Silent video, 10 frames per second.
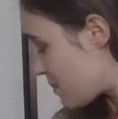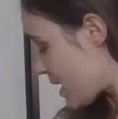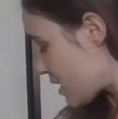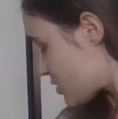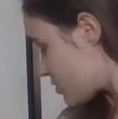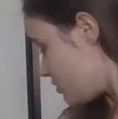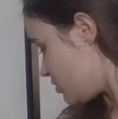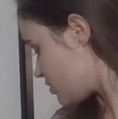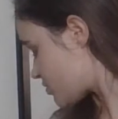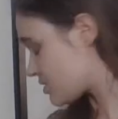back to
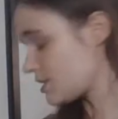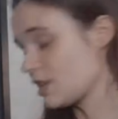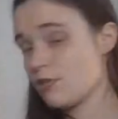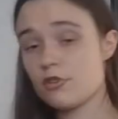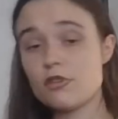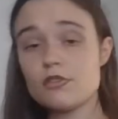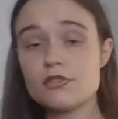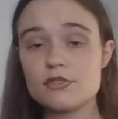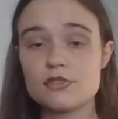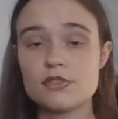
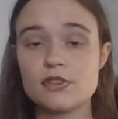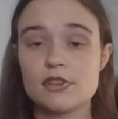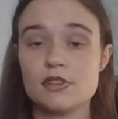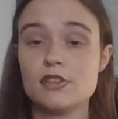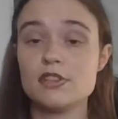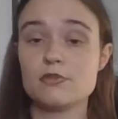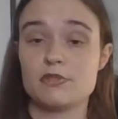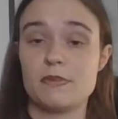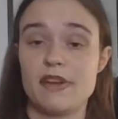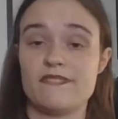Ultrasabers. This
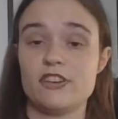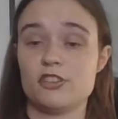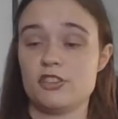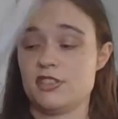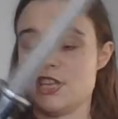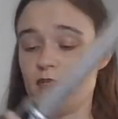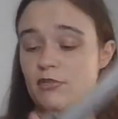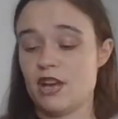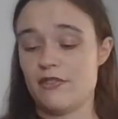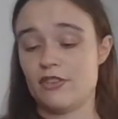was my first
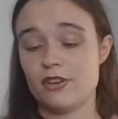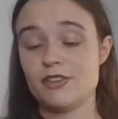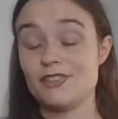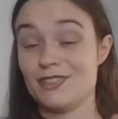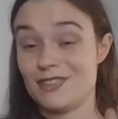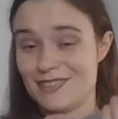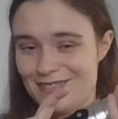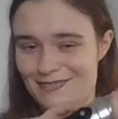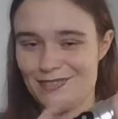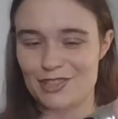saber ever. This,
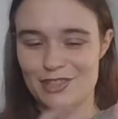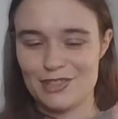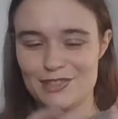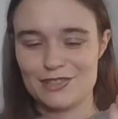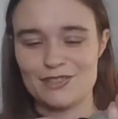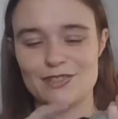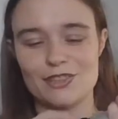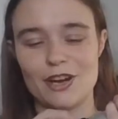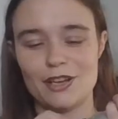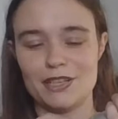with its
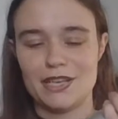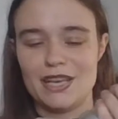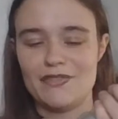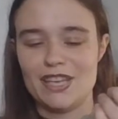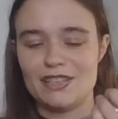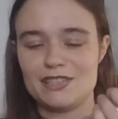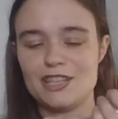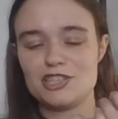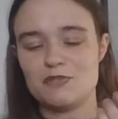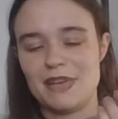guarded AV. It's
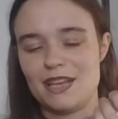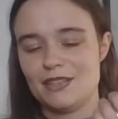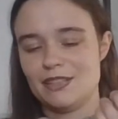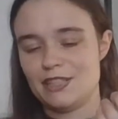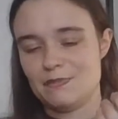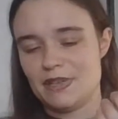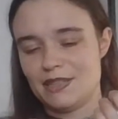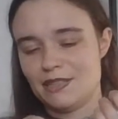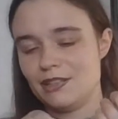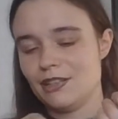not so bad in this
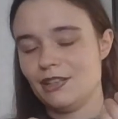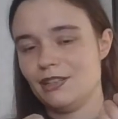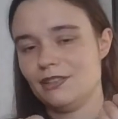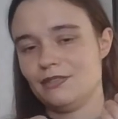because of the little